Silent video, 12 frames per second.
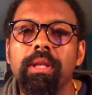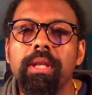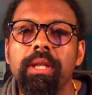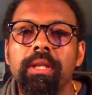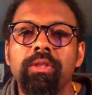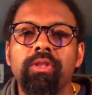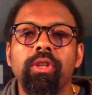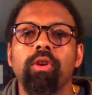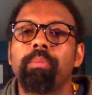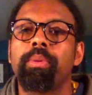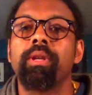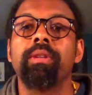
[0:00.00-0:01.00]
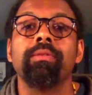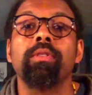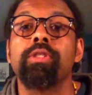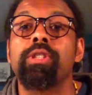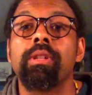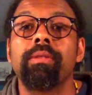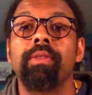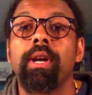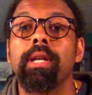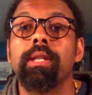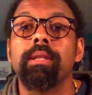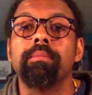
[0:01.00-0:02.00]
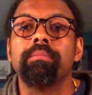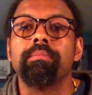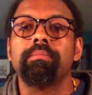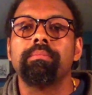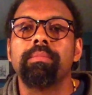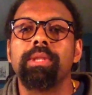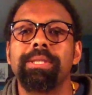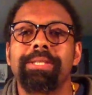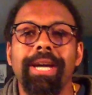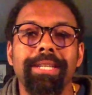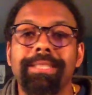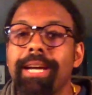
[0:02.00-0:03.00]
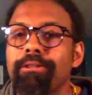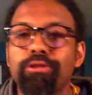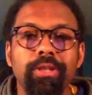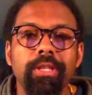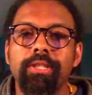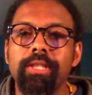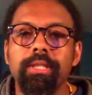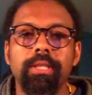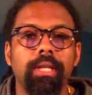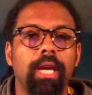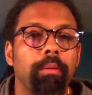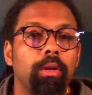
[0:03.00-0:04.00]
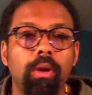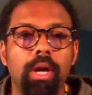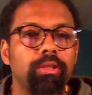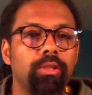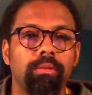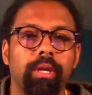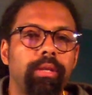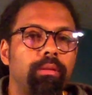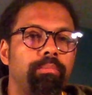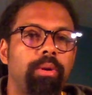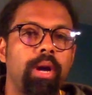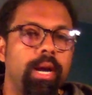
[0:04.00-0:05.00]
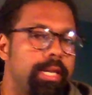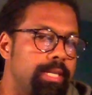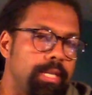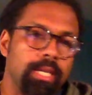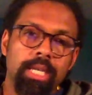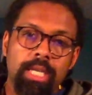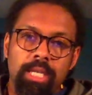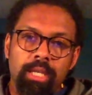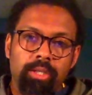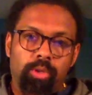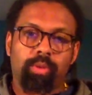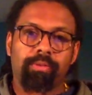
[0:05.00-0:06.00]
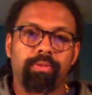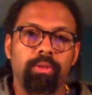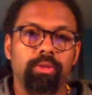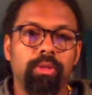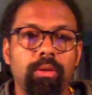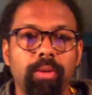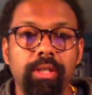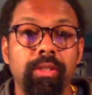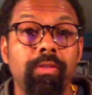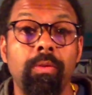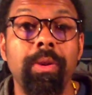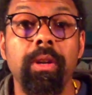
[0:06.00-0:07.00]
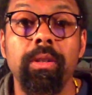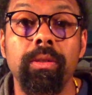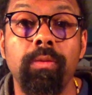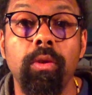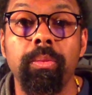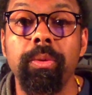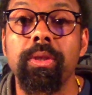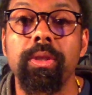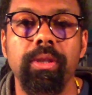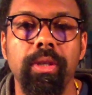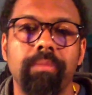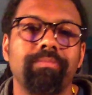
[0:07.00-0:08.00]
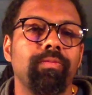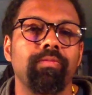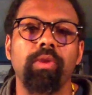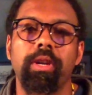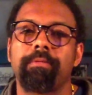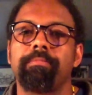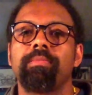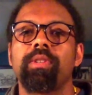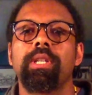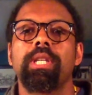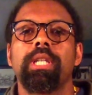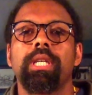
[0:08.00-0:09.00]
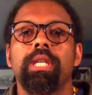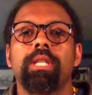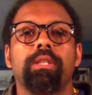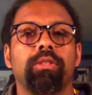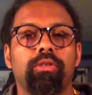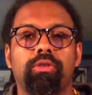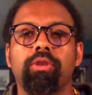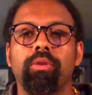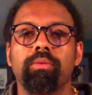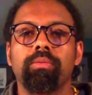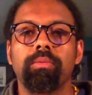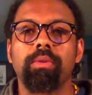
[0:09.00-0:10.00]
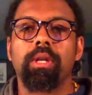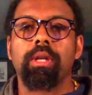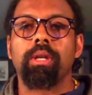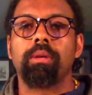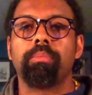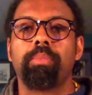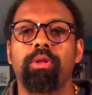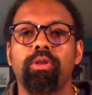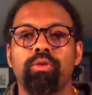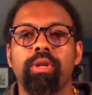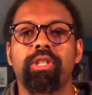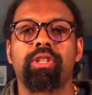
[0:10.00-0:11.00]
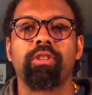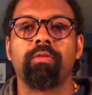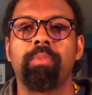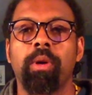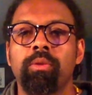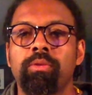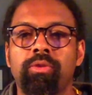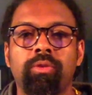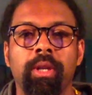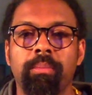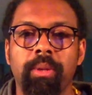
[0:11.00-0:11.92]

is the European version of the violin. Scots Irish traditions that came across the Great Pond to influence all ranges of America's folk music scene. Right, this is true. But the tradition of bowed string